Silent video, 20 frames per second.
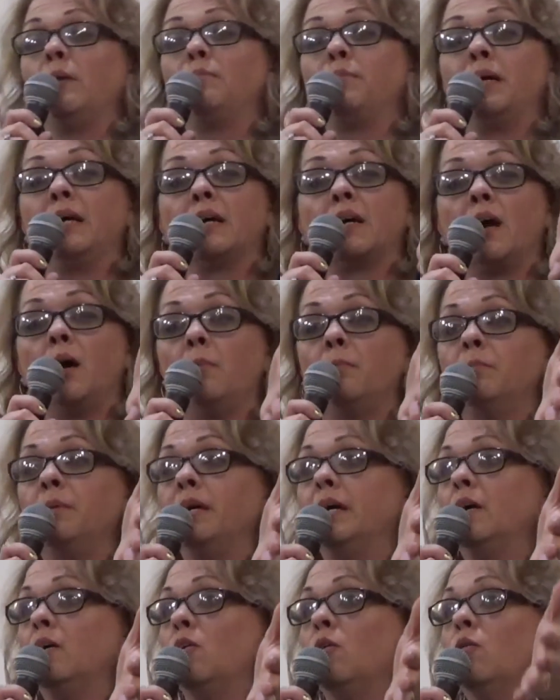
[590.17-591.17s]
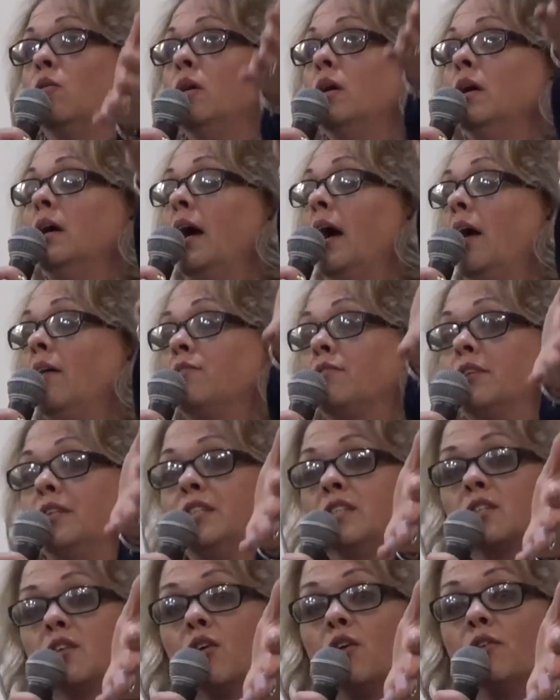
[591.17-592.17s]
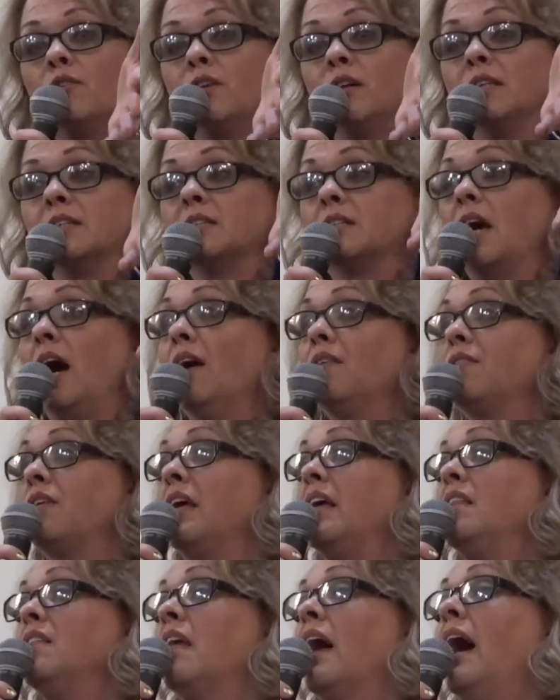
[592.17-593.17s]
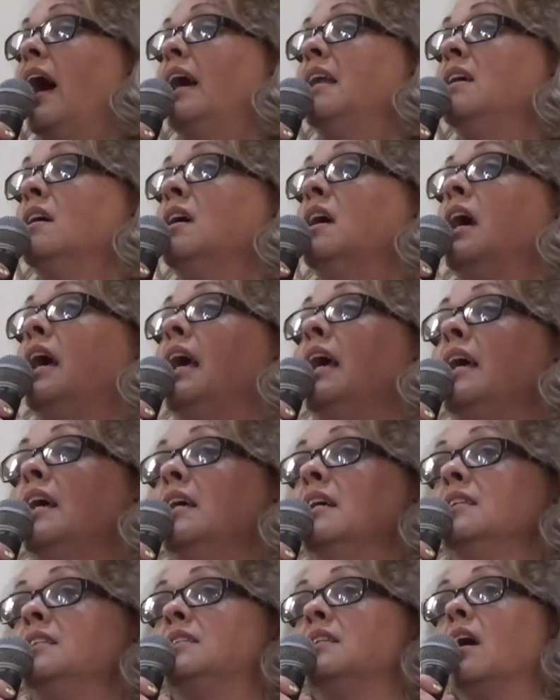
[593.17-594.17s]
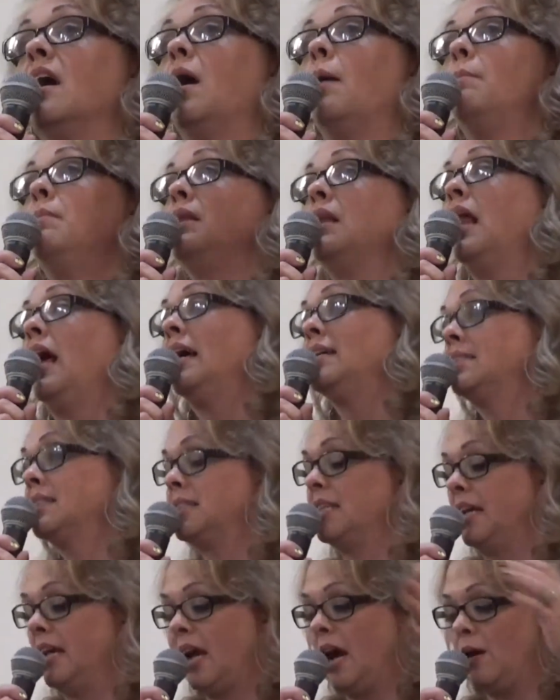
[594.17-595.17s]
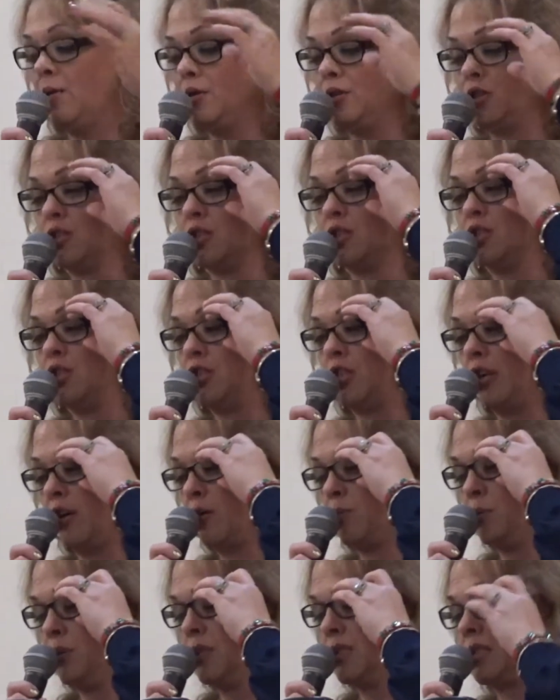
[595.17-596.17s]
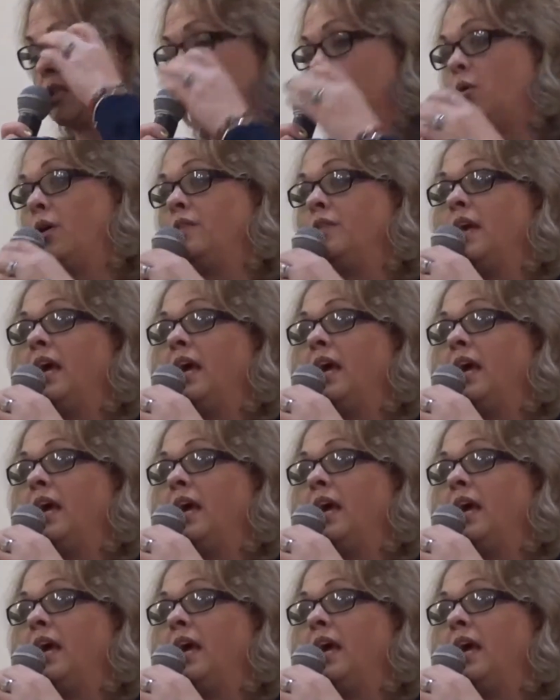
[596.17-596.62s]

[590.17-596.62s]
pick up Bill every service. I think that is a blessing. I was just sharing with someone,